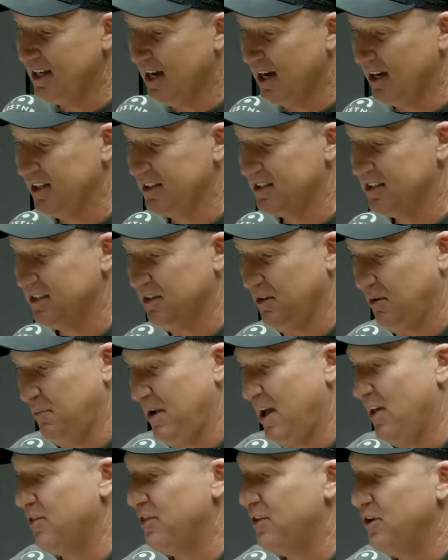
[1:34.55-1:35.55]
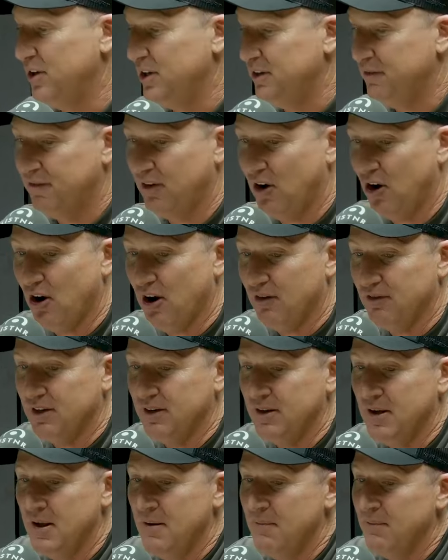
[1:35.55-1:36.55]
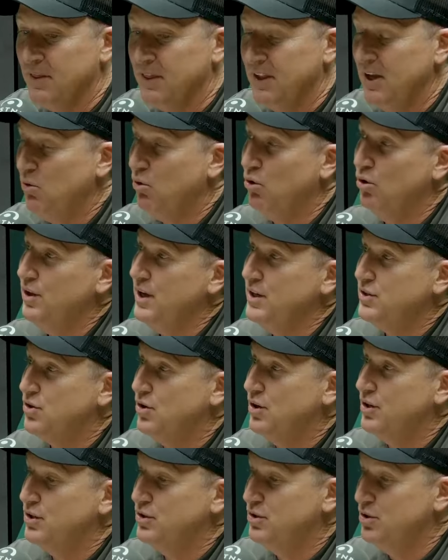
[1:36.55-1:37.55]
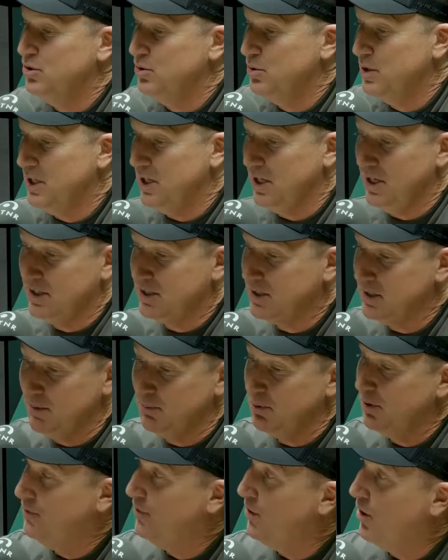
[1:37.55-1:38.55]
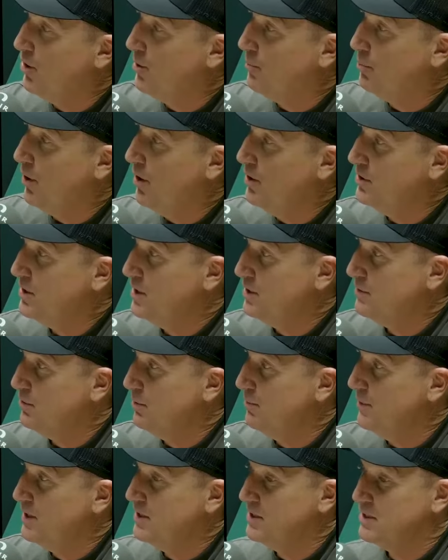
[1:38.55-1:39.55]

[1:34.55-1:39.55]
Duckett's about 35, and all they're trying to do is simplify the process for them.